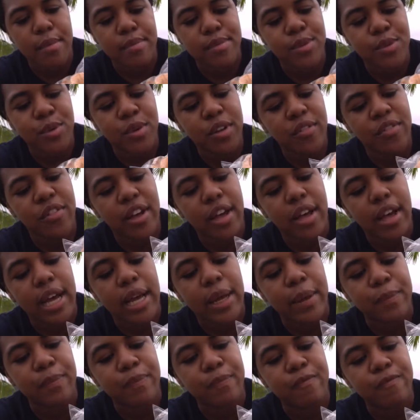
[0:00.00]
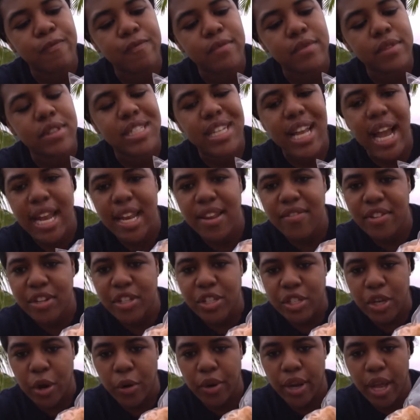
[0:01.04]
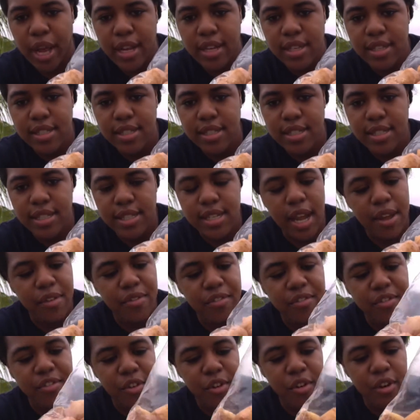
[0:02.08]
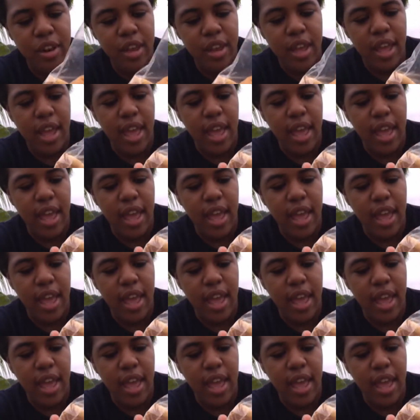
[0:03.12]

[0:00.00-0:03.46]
sort of a kind of a donut type food,